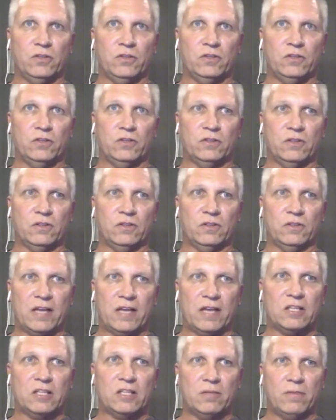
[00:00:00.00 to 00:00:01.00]
the
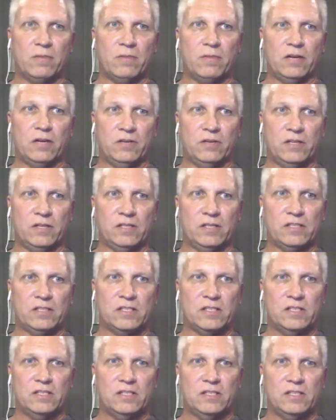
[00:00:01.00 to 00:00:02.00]
fact of the matter is
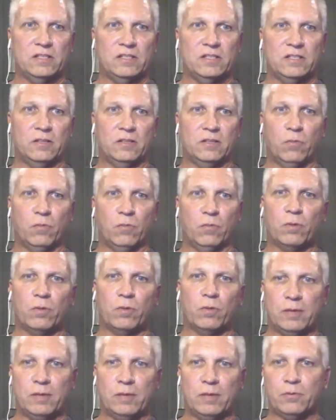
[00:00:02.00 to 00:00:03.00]
the more
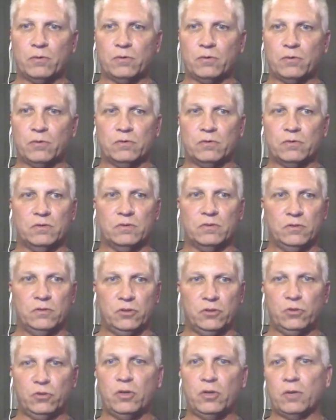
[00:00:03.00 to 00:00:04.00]
people
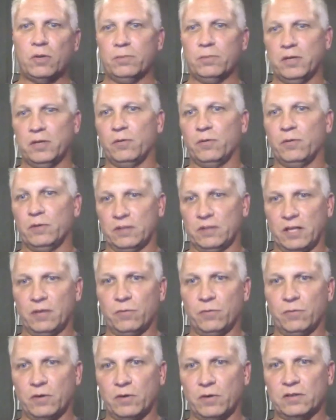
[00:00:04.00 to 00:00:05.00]
you help get what they
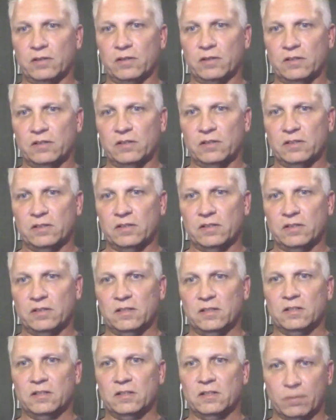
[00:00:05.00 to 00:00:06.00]
want,
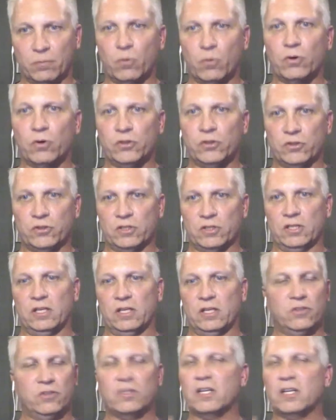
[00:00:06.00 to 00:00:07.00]
the more you're going to
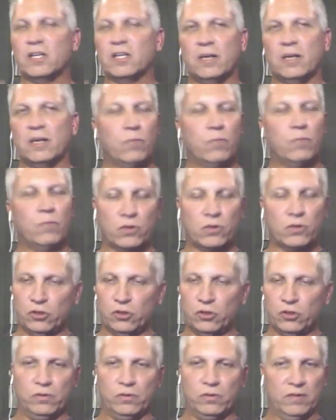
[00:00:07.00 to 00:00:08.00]
get, you're going to get more than
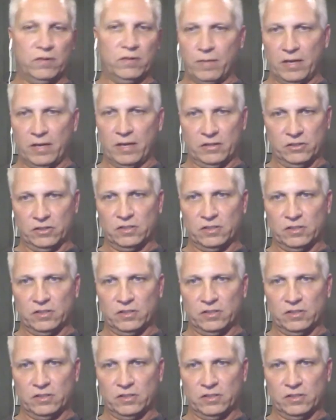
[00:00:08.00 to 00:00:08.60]
you even imagined.